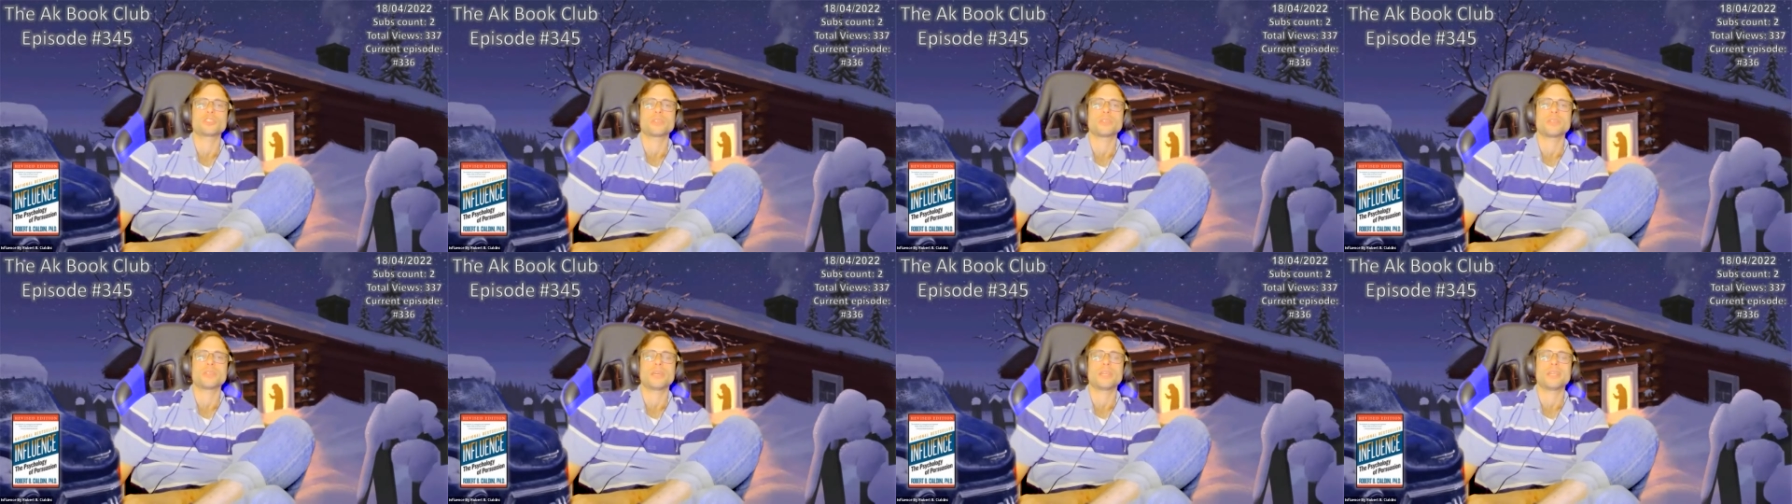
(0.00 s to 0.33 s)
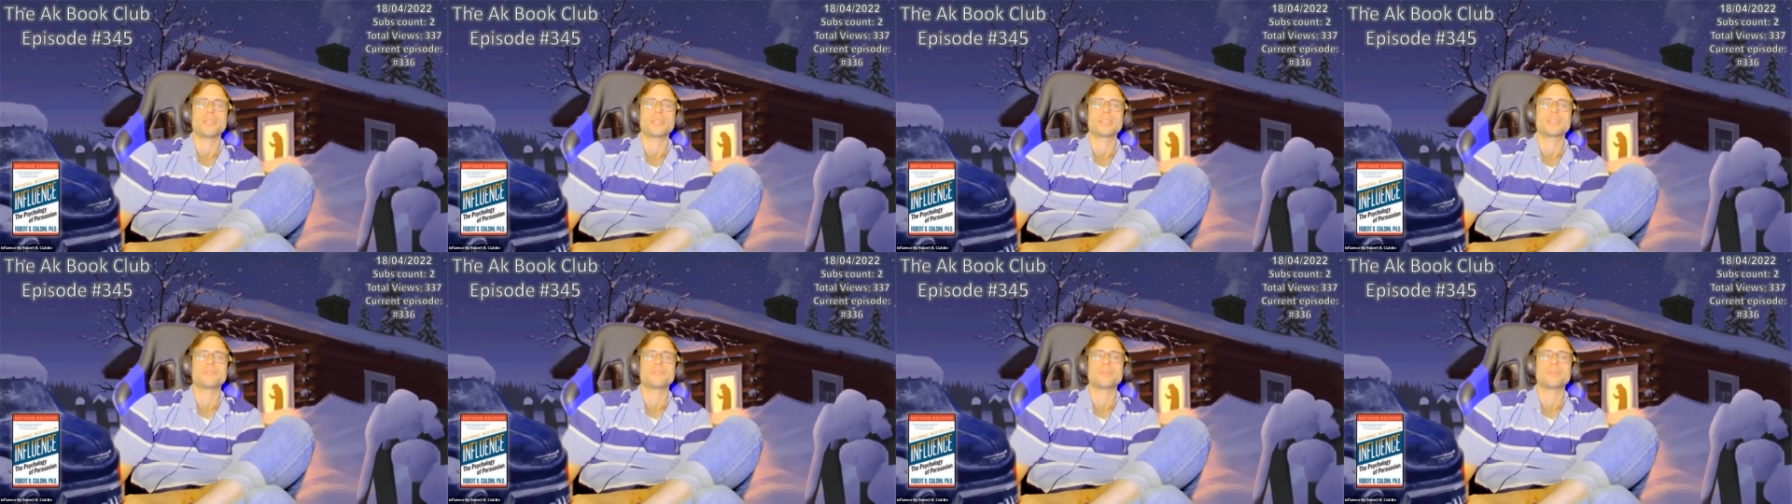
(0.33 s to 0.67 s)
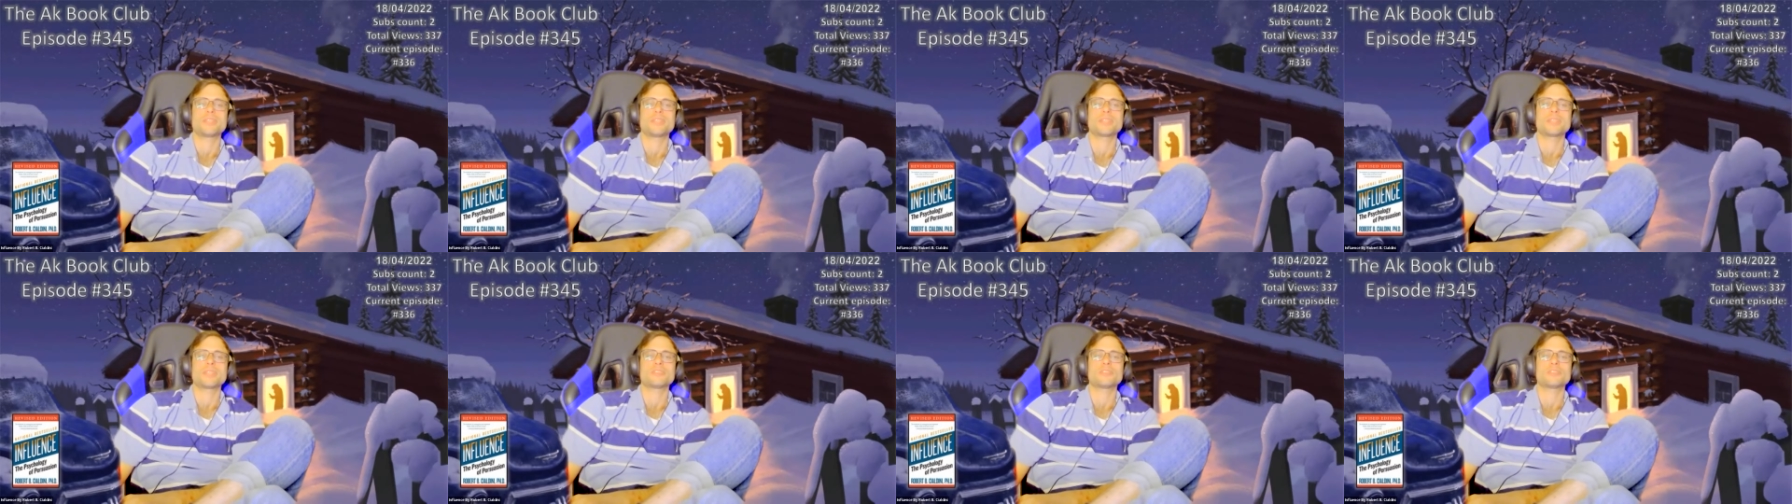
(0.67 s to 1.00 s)
An
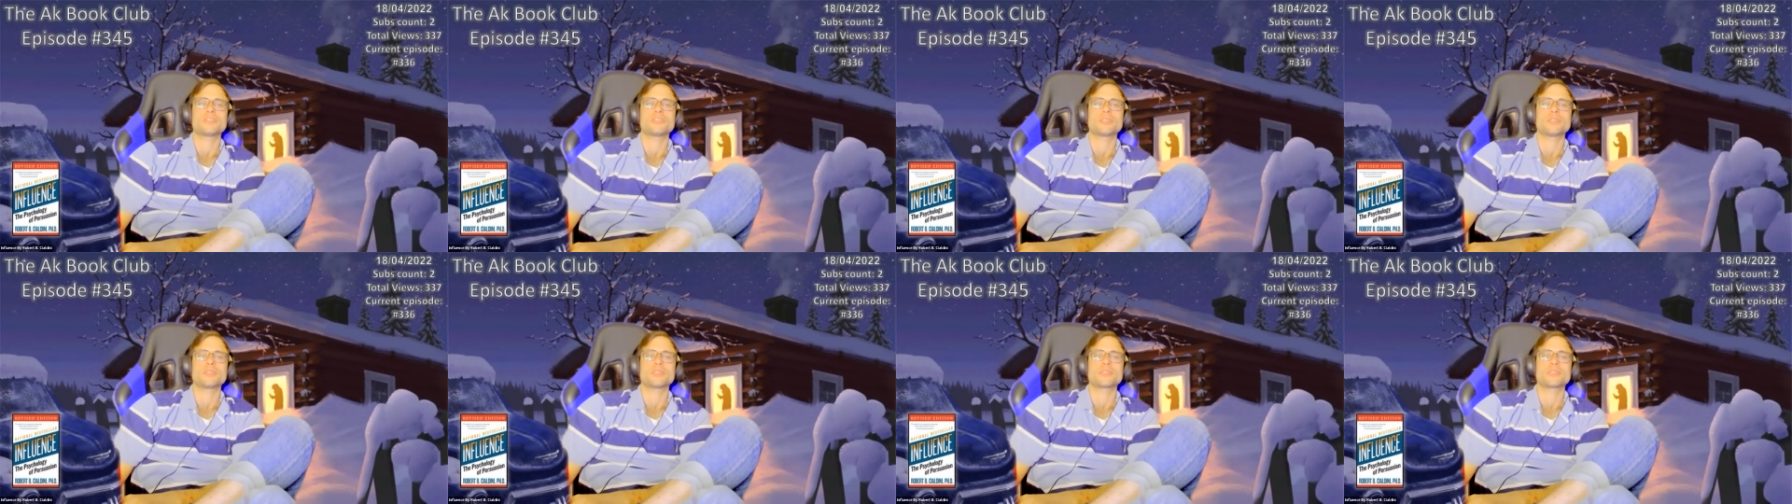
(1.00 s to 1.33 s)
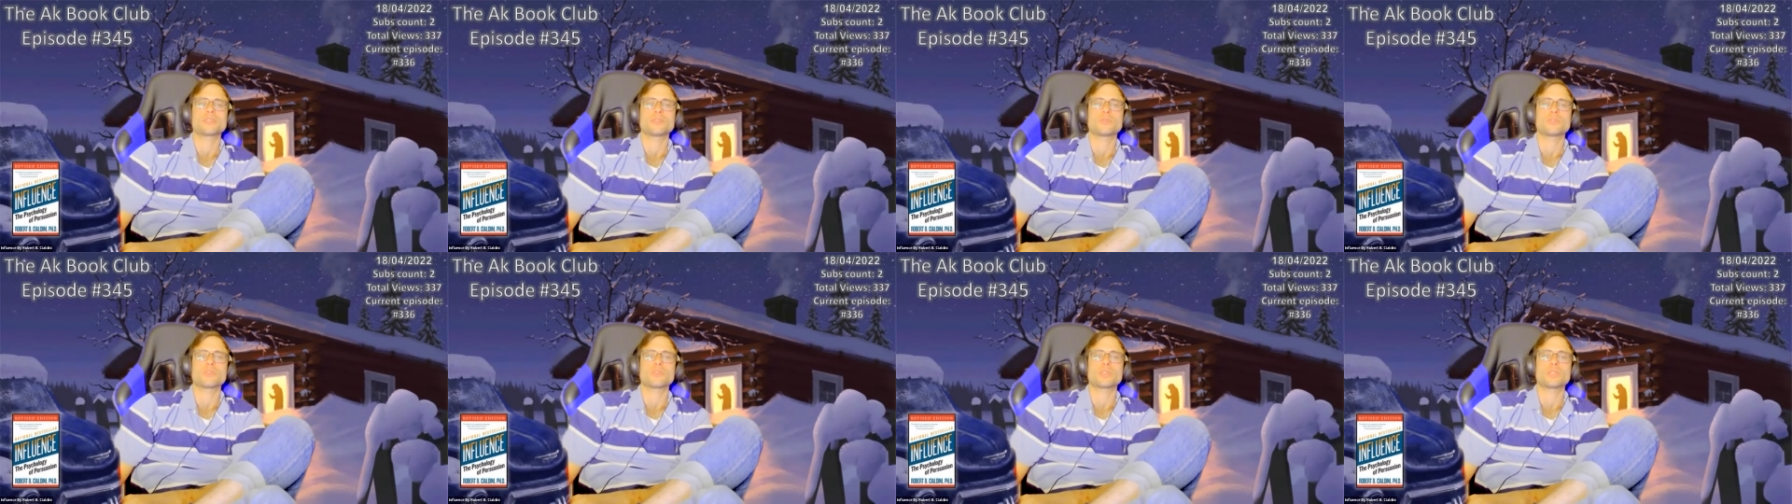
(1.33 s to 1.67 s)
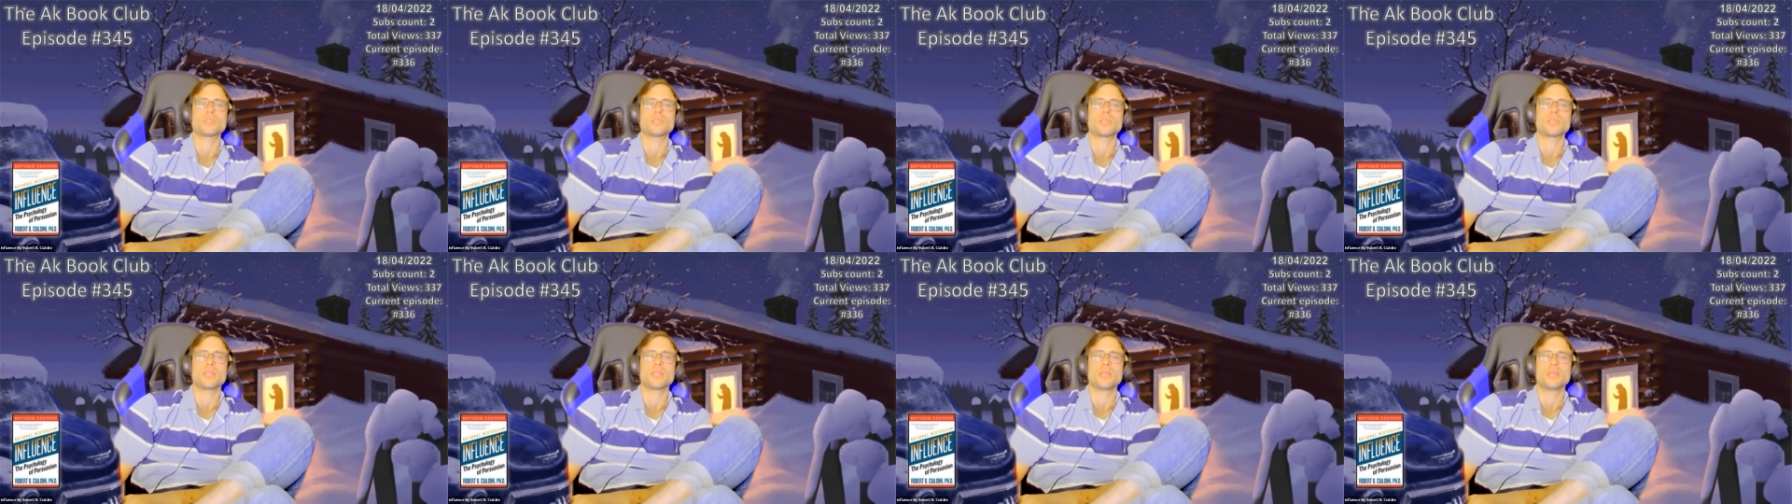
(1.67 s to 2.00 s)
advantage is
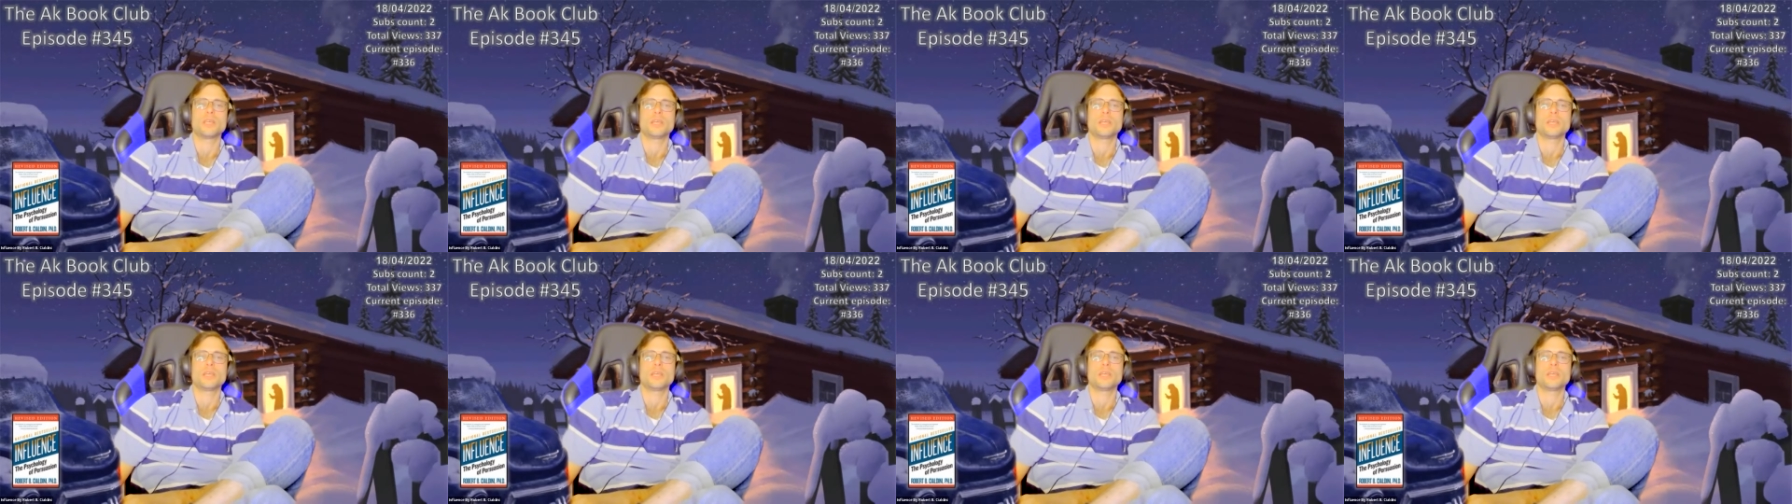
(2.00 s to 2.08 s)
offered